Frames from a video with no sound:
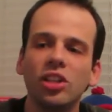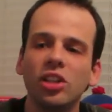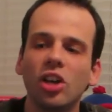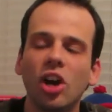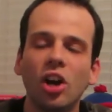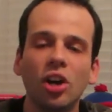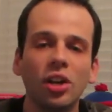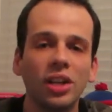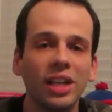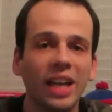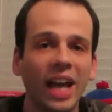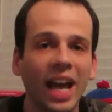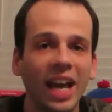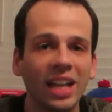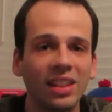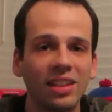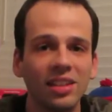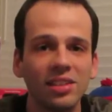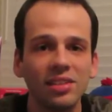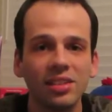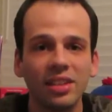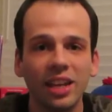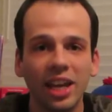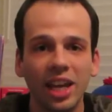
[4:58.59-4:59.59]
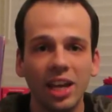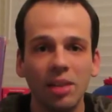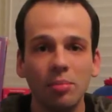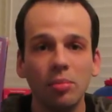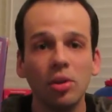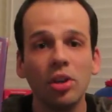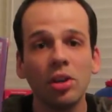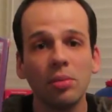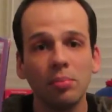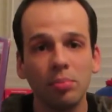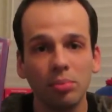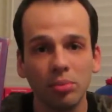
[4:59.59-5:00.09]
already had this game
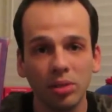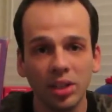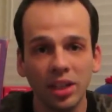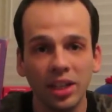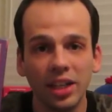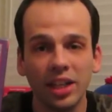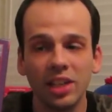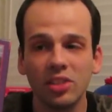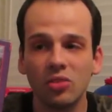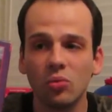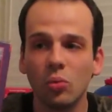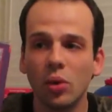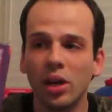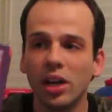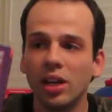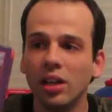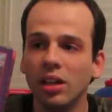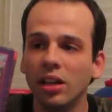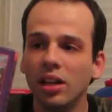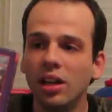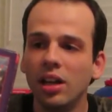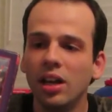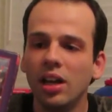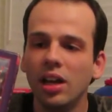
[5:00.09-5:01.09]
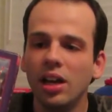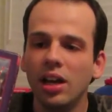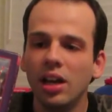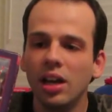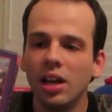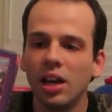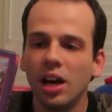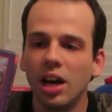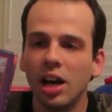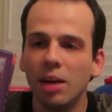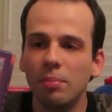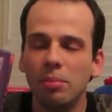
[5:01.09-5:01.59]
complete as well,
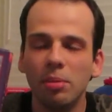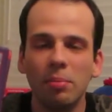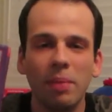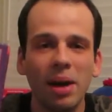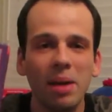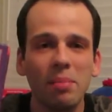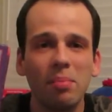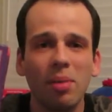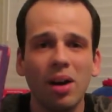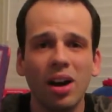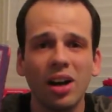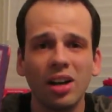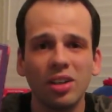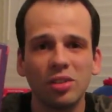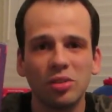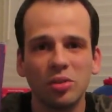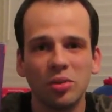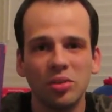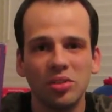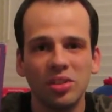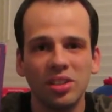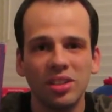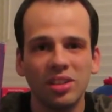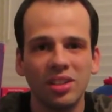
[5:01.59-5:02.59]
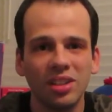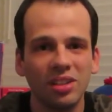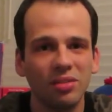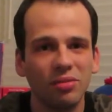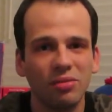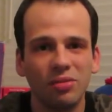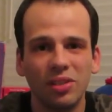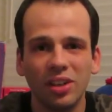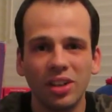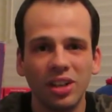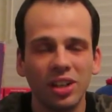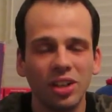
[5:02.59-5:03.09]
but my box wasn't in
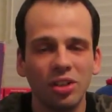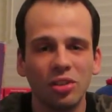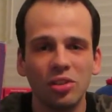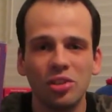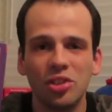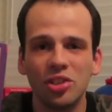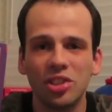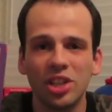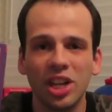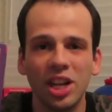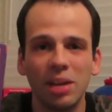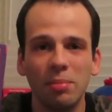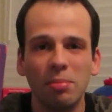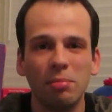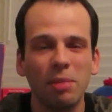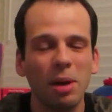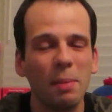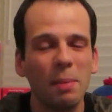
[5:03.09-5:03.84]
very good shape. My